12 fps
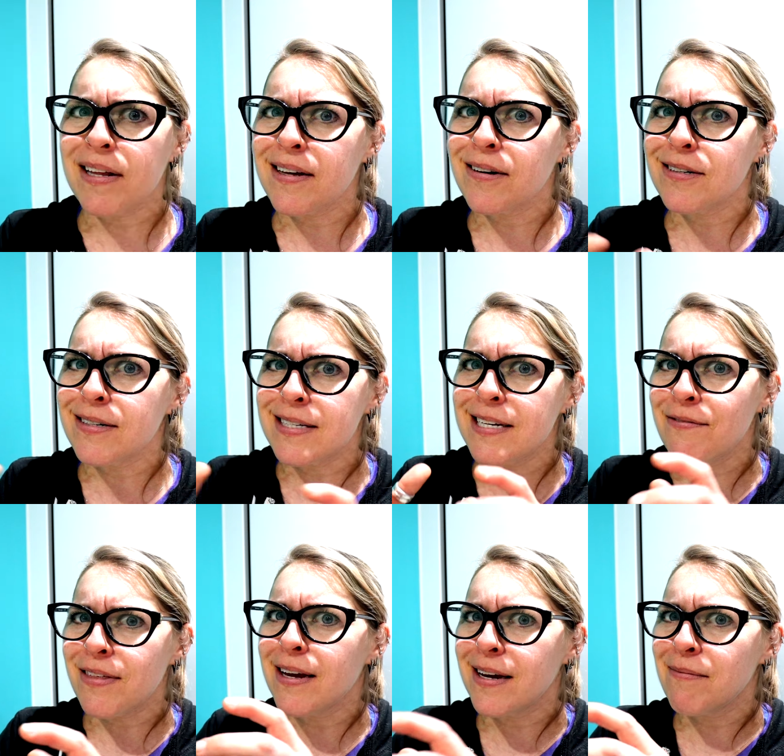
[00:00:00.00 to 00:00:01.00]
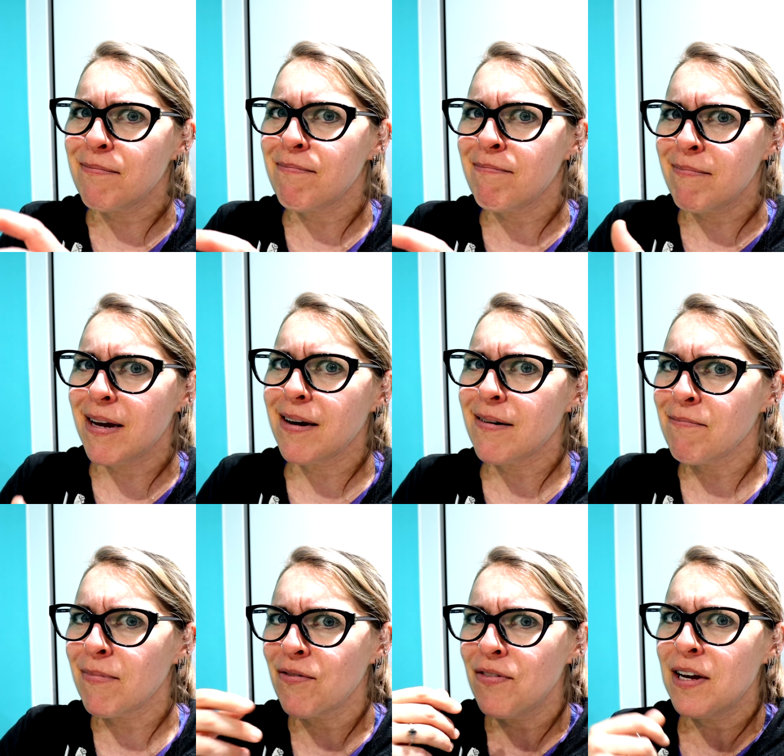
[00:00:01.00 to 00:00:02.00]
it there and just see if they could make
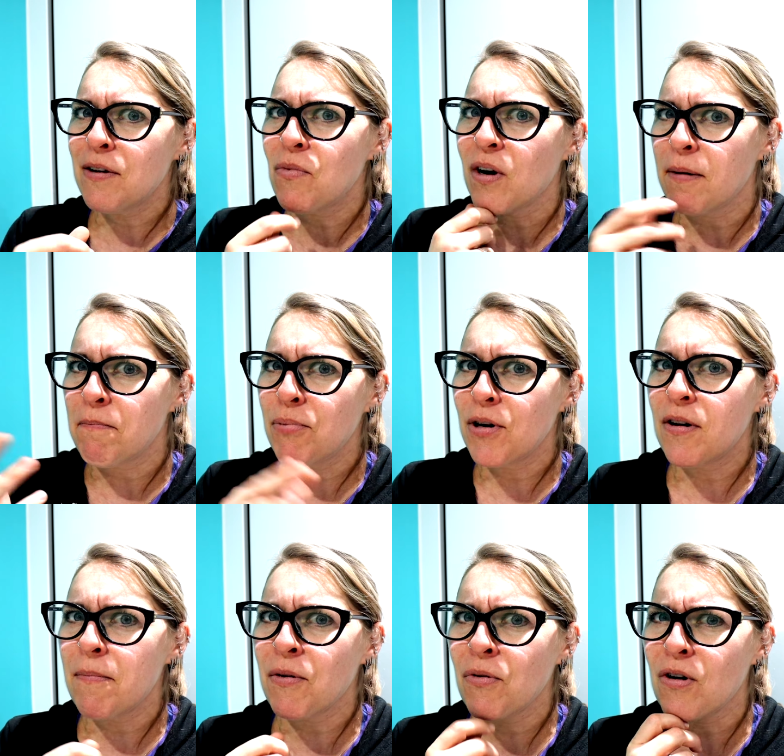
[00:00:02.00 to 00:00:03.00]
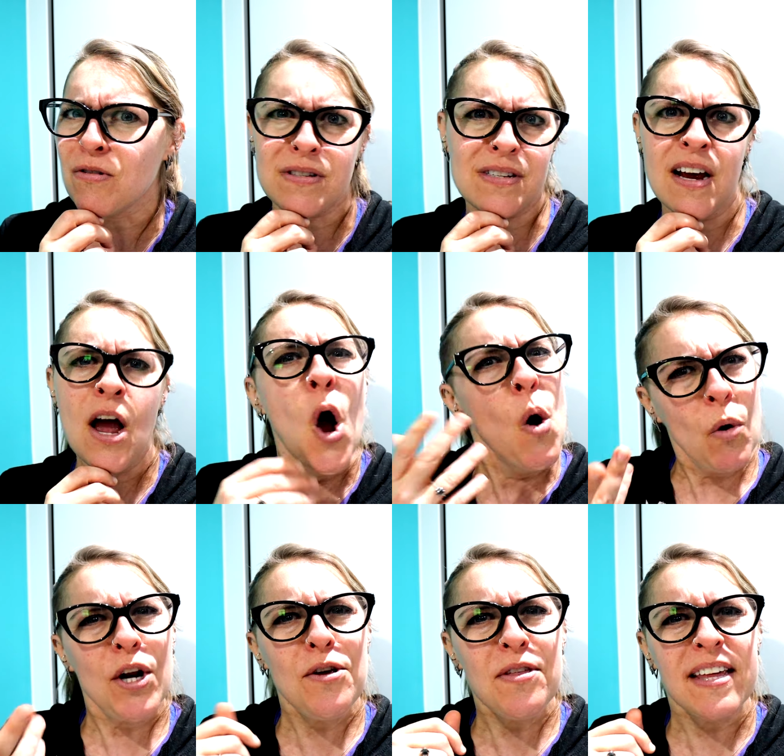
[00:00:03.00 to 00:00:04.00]
my vegan one and put it on my roast?
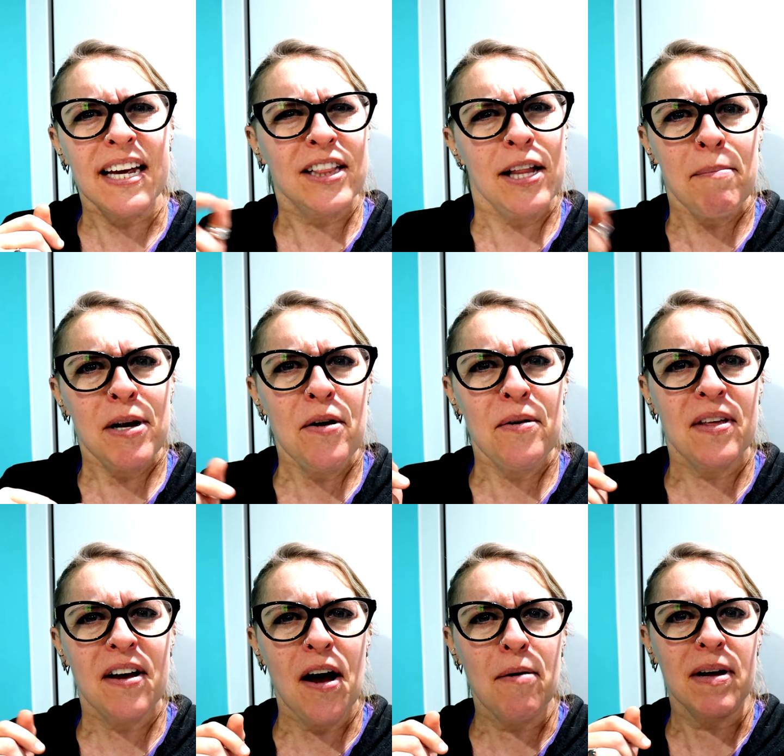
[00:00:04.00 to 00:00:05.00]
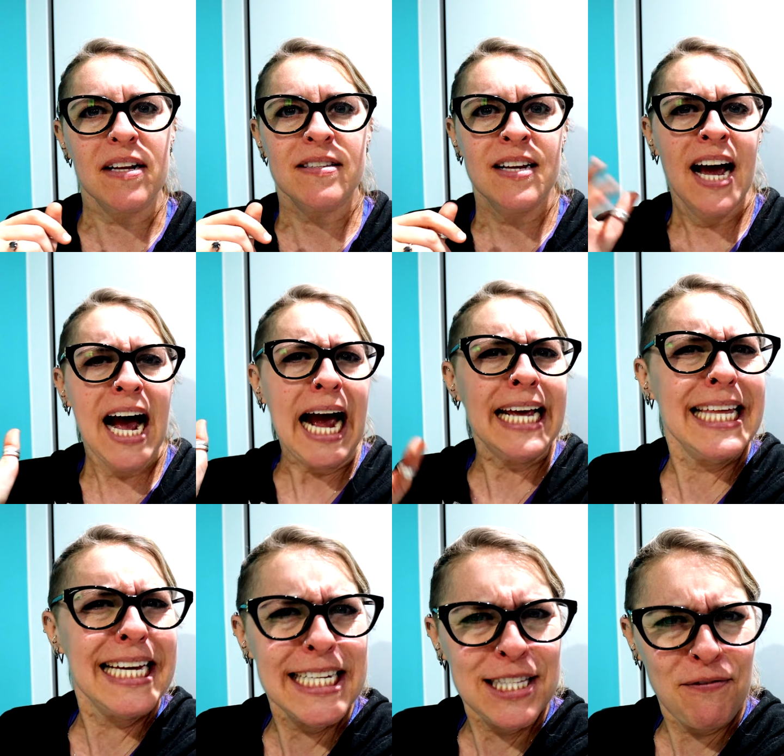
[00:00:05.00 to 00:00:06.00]
What do you think? Let me know in the comments. I
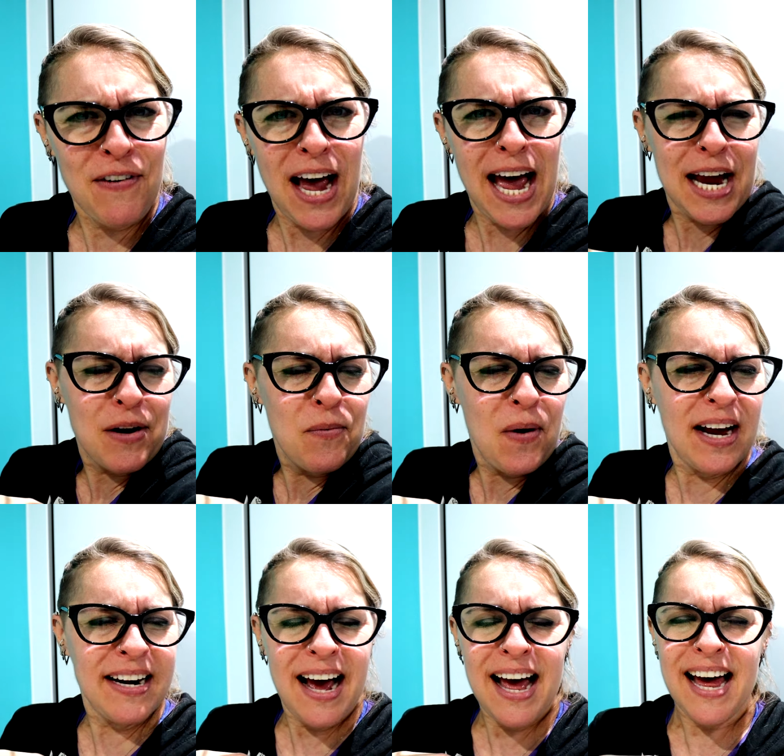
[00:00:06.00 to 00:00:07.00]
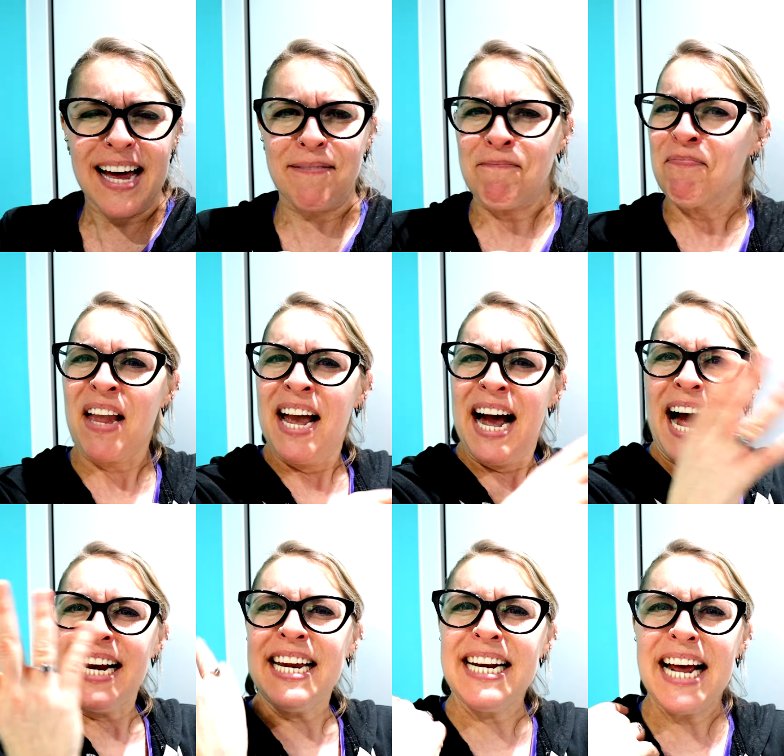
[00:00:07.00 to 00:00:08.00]
think it's fine. Why not?
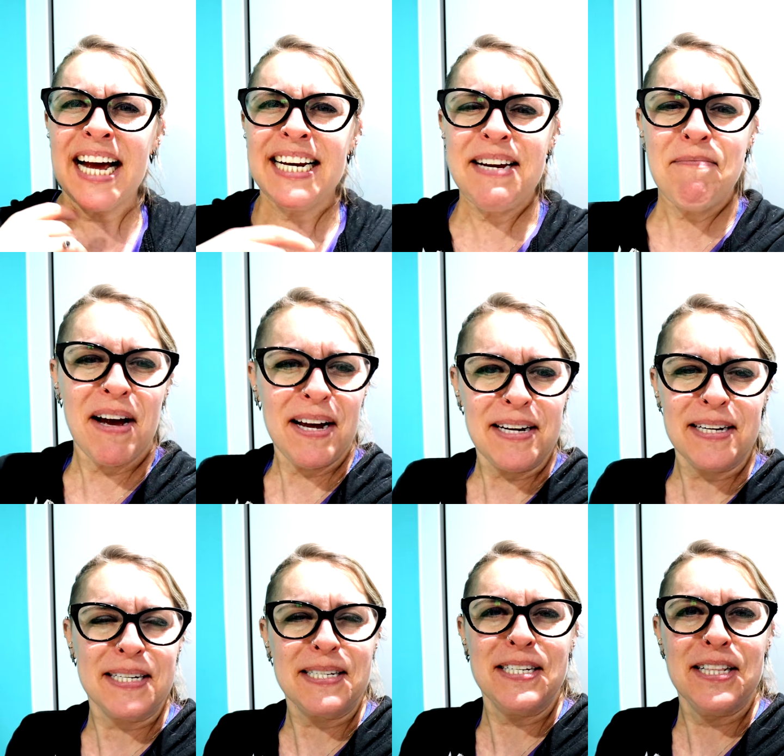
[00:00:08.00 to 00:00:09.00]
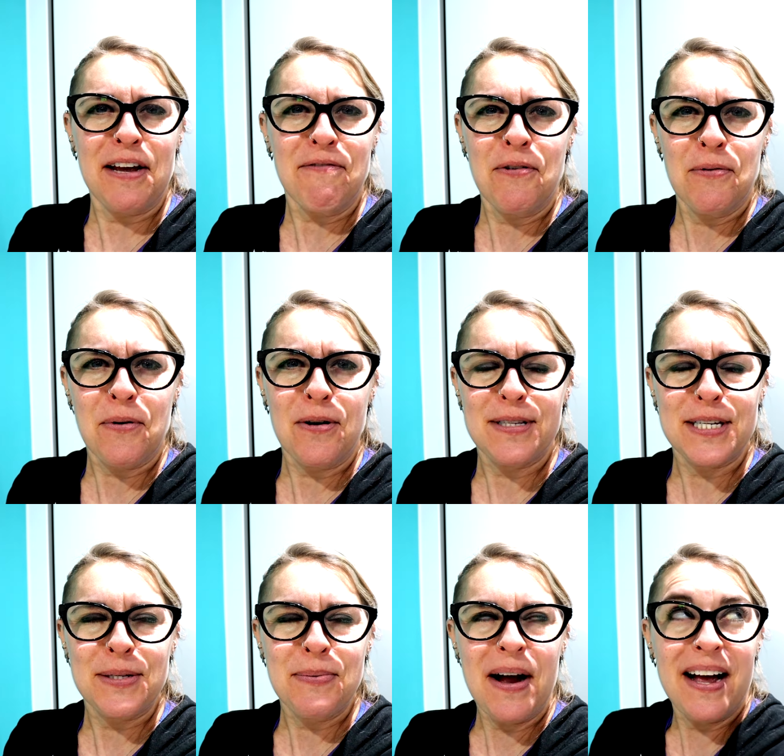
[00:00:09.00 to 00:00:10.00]
I need my delightful roast
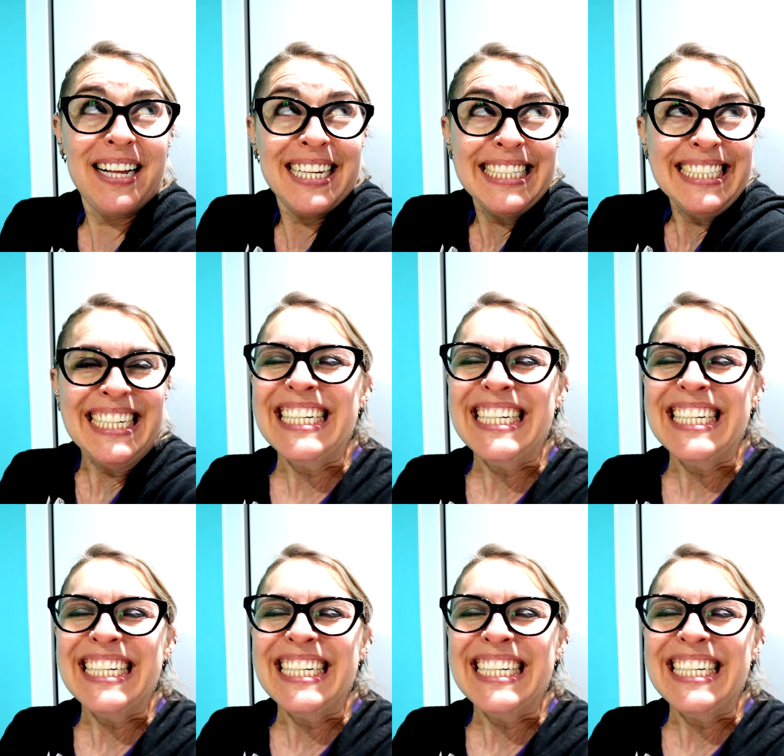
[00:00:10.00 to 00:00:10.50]
as well.